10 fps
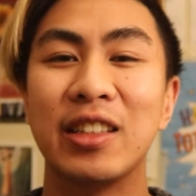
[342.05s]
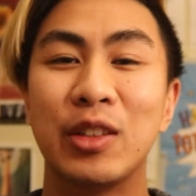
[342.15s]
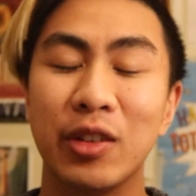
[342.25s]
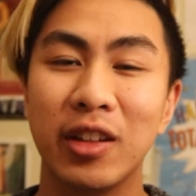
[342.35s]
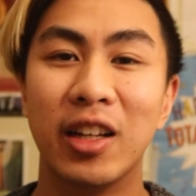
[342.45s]

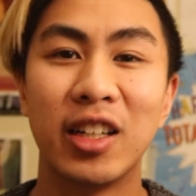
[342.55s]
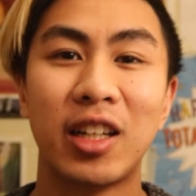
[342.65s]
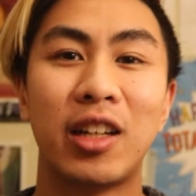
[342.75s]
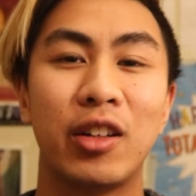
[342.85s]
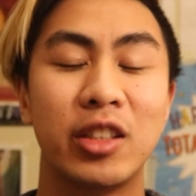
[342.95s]
good
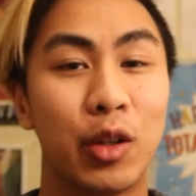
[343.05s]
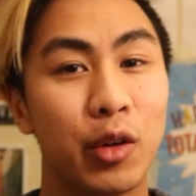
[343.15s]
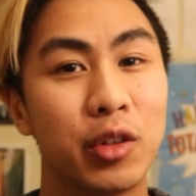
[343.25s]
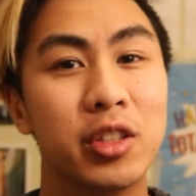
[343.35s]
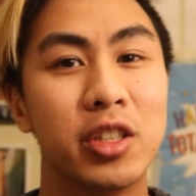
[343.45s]
luck on your
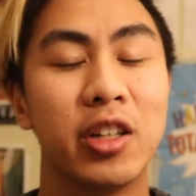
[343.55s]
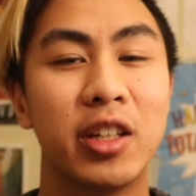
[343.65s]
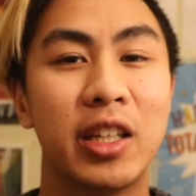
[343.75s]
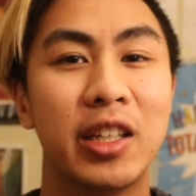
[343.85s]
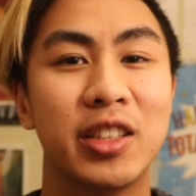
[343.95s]
own
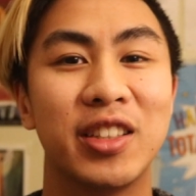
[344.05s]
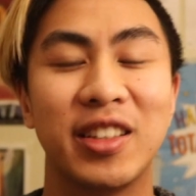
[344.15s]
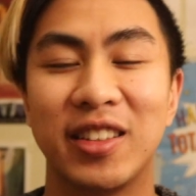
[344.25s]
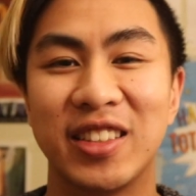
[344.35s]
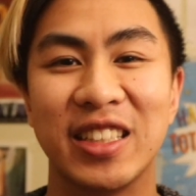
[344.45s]
journey
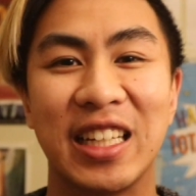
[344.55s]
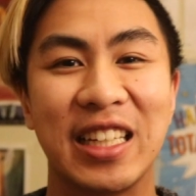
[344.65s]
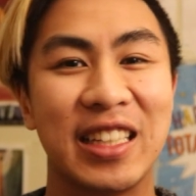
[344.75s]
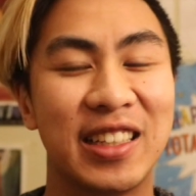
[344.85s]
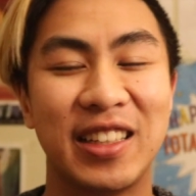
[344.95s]
to
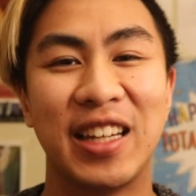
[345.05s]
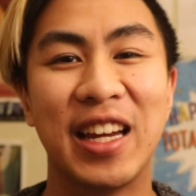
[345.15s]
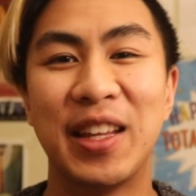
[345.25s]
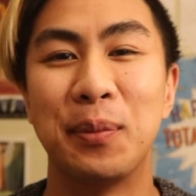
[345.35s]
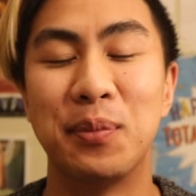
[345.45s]
like
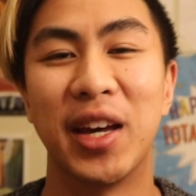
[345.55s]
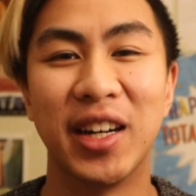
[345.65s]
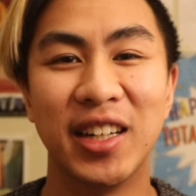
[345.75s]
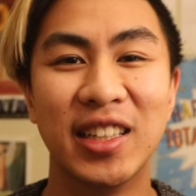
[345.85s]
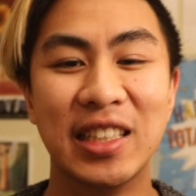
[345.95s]
getting
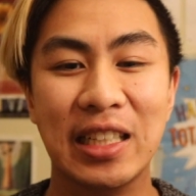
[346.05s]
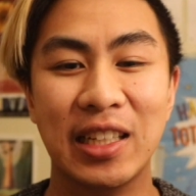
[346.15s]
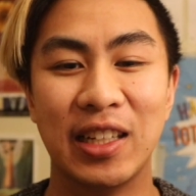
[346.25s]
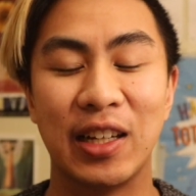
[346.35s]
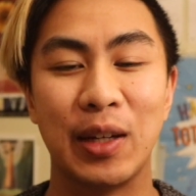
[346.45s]
better.
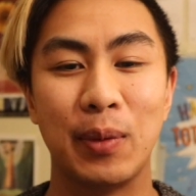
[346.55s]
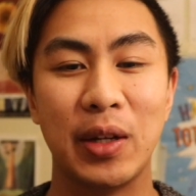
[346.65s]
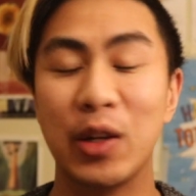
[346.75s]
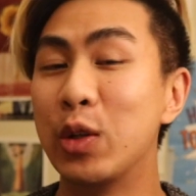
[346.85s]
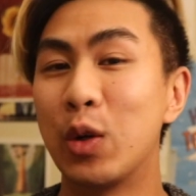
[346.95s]
I
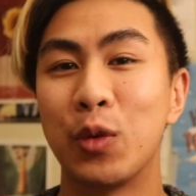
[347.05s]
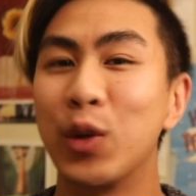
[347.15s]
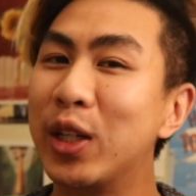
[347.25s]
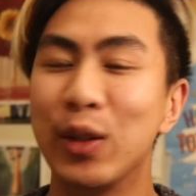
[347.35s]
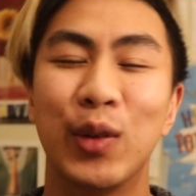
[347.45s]
know you're
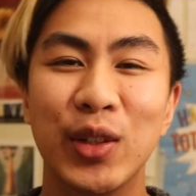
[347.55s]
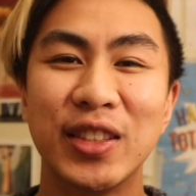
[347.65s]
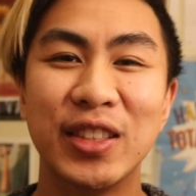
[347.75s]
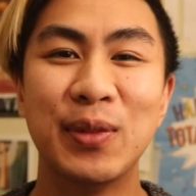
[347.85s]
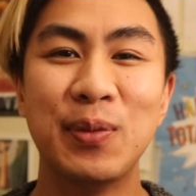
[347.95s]
already
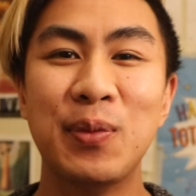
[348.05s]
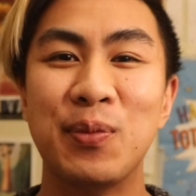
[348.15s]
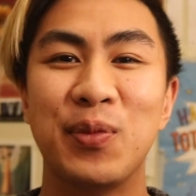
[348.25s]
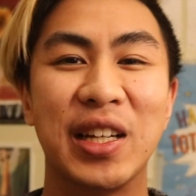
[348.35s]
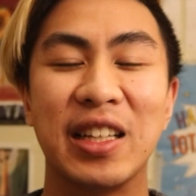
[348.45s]
awesome,
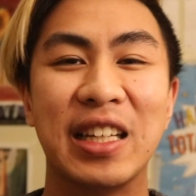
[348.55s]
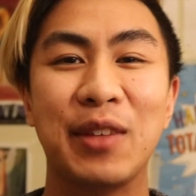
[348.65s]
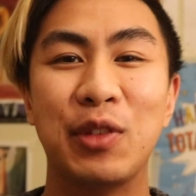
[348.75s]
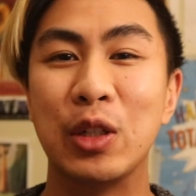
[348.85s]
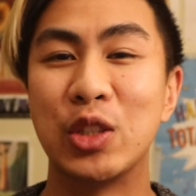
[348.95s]
but
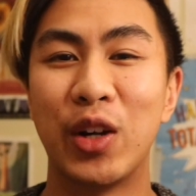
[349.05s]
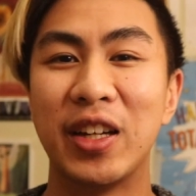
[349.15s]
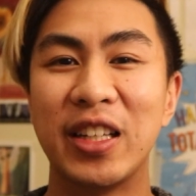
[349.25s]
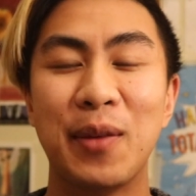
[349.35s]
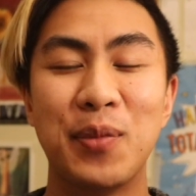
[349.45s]
if you're trying
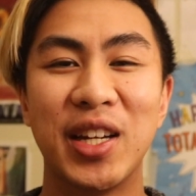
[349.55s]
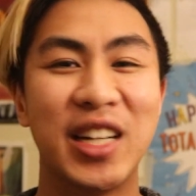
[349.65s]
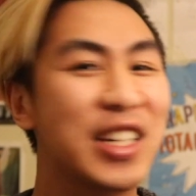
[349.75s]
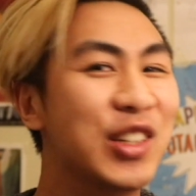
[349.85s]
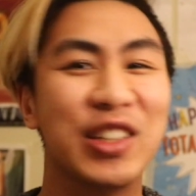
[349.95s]
to get better,
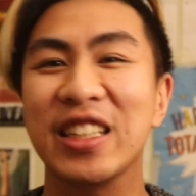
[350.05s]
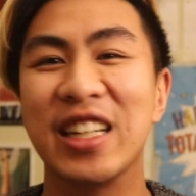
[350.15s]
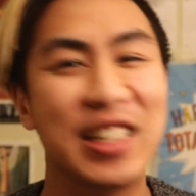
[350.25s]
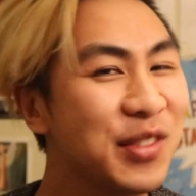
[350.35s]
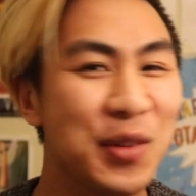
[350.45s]
I know you can
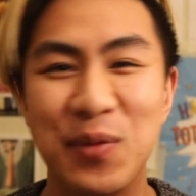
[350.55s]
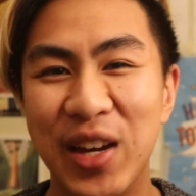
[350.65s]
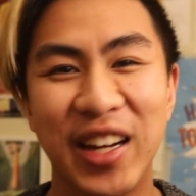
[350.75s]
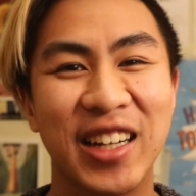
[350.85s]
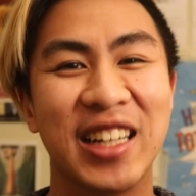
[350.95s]
get even
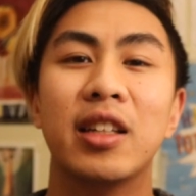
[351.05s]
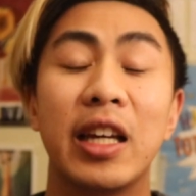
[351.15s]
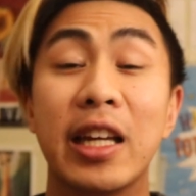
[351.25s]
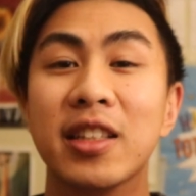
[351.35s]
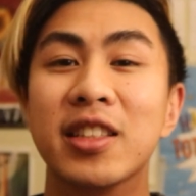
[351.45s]
better.
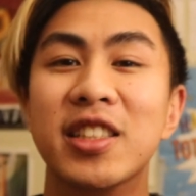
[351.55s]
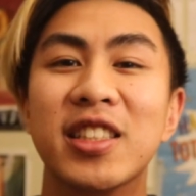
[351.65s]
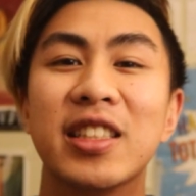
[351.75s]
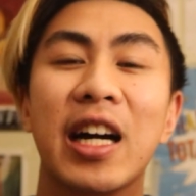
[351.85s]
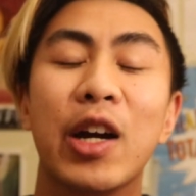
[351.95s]
In
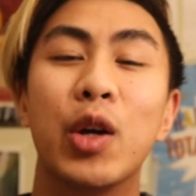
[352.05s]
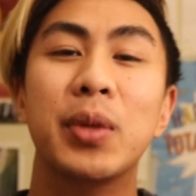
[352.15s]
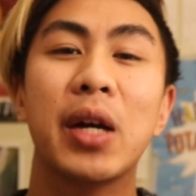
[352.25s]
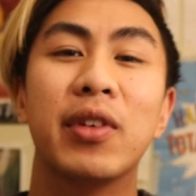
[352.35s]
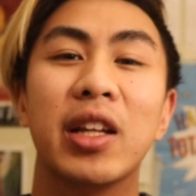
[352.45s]
addition, I hope
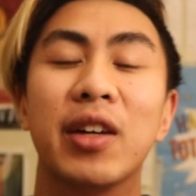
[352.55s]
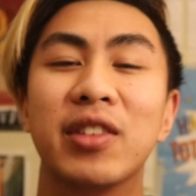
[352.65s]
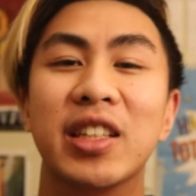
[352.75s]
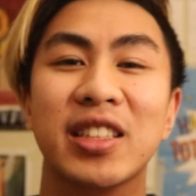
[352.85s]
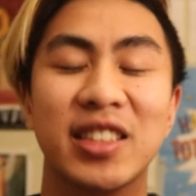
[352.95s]
you have a
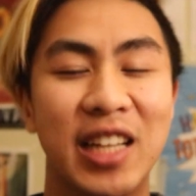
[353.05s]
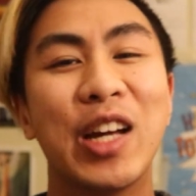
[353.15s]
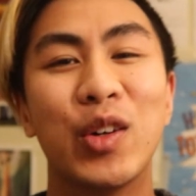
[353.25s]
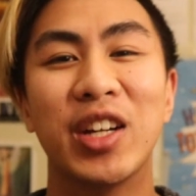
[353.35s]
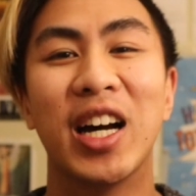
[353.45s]
lovely
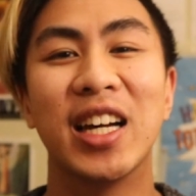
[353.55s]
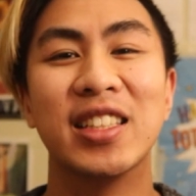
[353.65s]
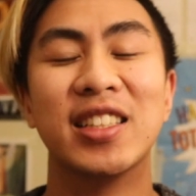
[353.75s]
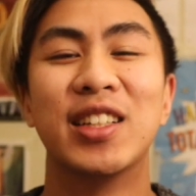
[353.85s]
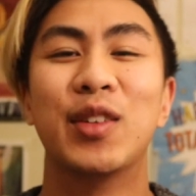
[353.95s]
day or
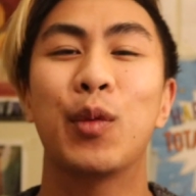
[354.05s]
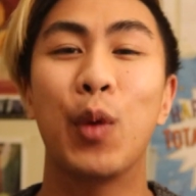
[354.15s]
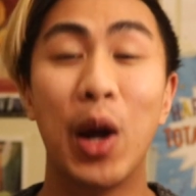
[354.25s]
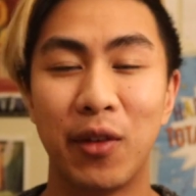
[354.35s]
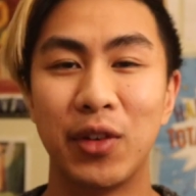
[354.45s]
night,
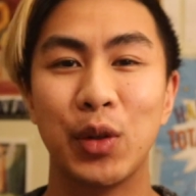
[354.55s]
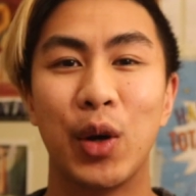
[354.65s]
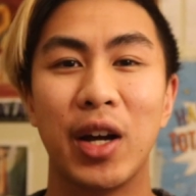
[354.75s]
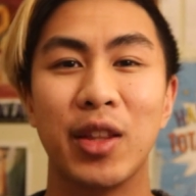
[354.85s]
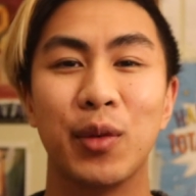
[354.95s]
wherever you
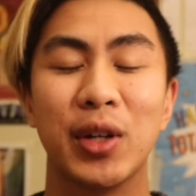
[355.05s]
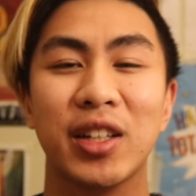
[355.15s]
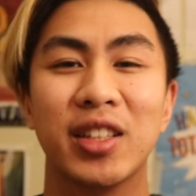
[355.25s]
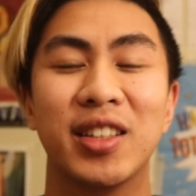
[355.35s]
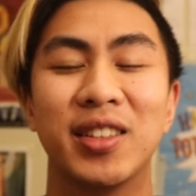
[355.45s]
are in the world.
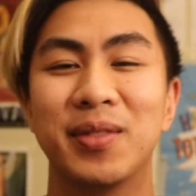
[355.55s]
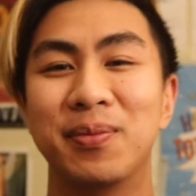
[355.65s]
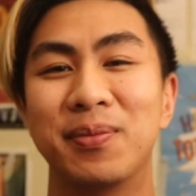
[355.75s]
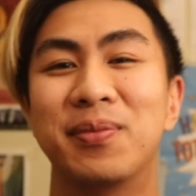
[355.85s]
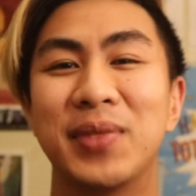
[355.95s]

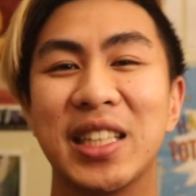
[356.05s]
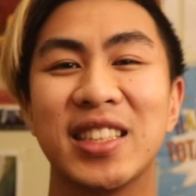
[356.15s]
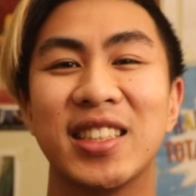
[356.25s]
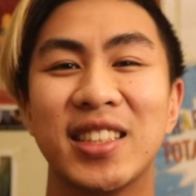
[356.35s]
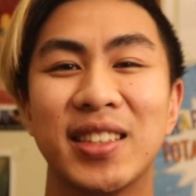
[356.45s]

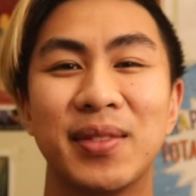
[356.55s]
Peace.